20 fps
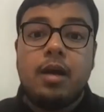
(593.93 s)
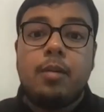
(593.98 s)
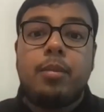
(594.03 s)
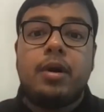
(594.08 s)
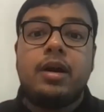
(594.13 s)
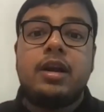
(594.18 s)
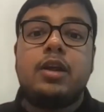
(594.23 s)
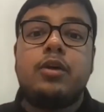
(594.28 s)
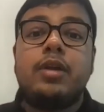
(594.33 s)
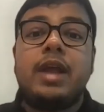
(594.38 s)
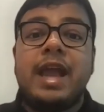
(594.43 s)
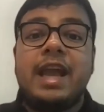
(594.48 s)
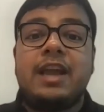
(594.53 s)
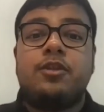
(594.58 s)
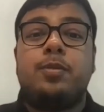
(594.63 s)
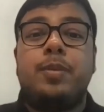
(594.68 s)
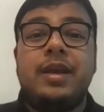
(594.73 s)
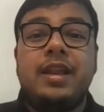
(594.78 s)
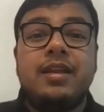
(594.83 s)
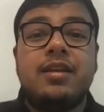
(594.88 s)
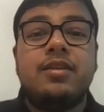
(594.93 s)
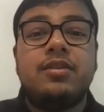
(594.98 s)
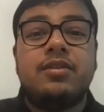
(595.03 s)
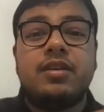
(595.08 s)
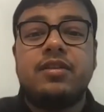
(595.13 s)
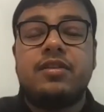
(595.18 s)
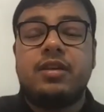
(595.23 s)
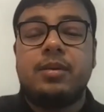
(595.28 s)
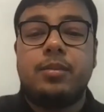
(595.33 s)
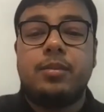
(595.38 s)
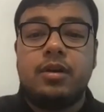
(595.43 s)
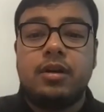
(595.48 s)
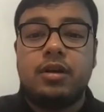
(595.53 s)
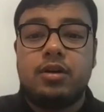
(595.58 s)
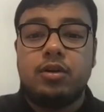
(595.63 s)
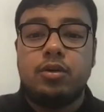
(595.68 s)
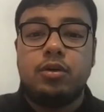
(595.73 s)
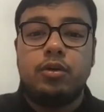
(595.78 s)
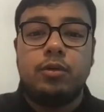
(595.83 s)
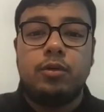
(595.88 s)
but your experience is similar
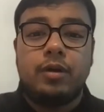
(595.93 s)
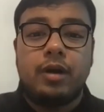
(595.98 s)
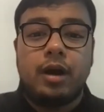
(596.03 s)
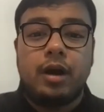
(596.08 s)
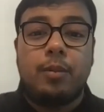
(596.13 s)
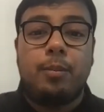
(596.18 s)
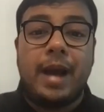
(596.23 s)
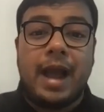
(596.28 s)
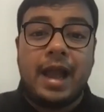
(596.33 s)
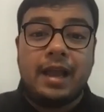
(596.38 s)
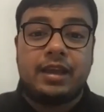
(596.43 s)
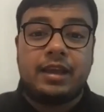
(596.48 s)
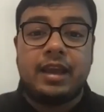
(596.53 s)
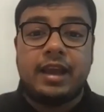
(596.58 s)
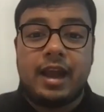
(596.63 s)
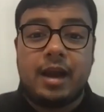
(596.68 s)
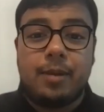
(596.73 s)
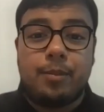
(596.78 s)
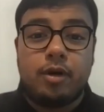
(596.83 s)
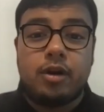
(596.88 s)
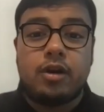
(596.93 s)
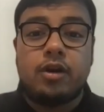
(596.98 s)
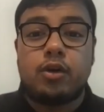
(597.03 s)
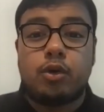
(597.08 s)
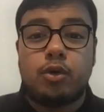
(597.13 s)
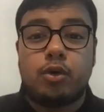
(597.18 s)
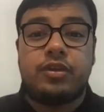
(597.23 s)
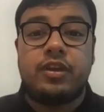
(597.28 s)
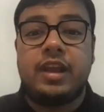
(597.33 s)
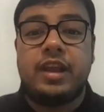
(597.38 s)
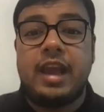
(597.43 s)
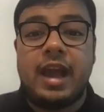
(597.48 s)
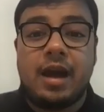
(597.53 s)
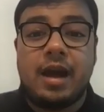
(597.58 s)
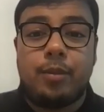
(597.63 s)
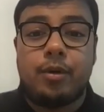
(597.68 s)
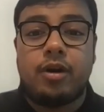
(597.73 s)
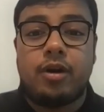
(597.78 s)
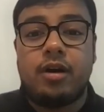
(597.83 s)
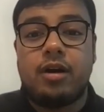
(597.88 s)
to a banking app or a grocery
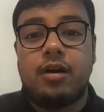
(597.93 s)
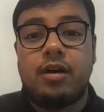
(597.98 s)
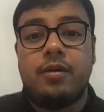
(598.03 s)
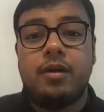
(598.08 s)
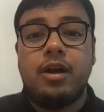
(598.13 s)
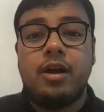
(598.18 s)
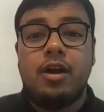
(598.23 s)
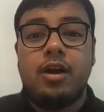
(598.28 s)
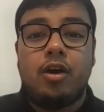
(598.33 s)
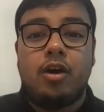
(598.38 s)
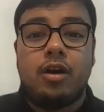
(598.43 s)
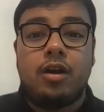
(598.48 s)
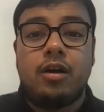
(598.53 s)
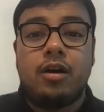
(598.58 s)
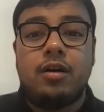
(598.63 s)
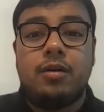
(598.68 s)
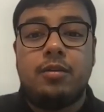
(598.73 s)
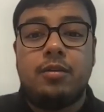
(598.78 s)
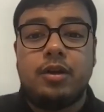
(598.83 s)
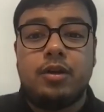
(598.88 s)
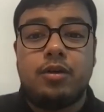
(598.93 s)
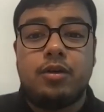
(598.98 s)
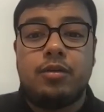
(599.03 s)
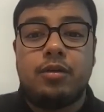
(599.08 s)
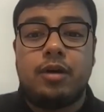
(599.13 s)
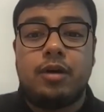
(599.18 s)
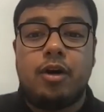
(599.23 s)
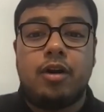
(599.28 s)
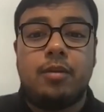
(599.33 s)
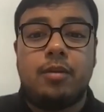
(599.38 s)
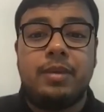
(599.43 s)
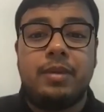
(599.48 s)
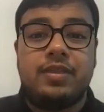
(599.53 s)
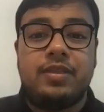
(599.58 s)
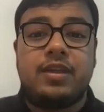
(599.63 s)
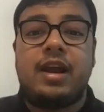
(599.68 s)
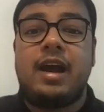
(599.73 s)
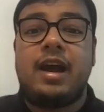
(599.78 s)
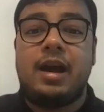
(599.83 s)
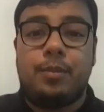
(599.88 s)
app or or a
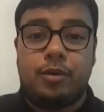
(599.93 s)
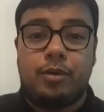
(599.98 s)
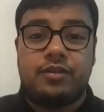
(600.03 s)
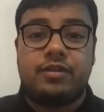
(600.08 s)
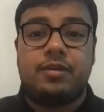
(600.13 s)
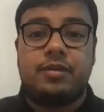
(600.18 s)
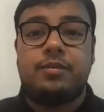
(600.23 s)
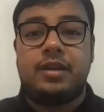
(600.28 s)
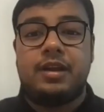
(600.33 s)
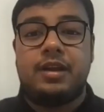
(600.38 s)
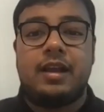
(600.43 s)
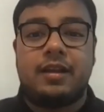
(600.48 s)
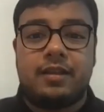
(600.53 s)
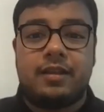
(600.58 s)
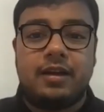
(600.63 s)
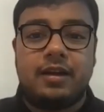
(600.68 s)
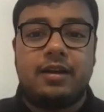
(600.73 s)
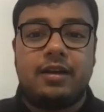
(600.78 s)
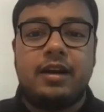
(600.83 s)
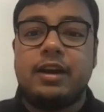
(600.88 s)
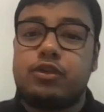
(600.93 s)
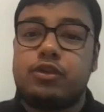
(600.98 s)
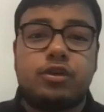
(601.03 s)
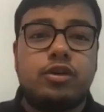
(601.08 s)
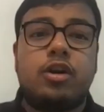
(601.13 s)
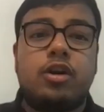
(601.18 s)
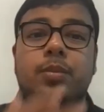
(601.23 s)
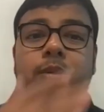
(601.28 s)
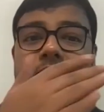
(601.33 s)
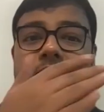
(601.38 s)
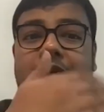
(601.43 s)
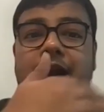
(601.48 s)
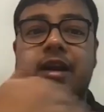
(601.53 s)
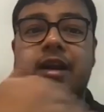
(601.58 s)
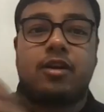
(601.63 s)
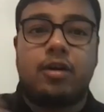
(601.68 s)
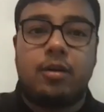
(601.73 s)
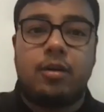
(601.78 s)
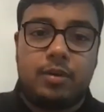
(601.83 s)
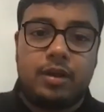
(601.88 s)
Myntra app or something like that. And it should not be that
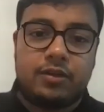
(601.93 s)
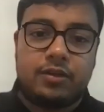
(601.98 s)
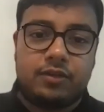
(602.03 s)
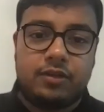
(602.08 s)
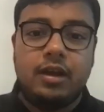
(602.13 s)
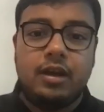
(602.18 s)
complex.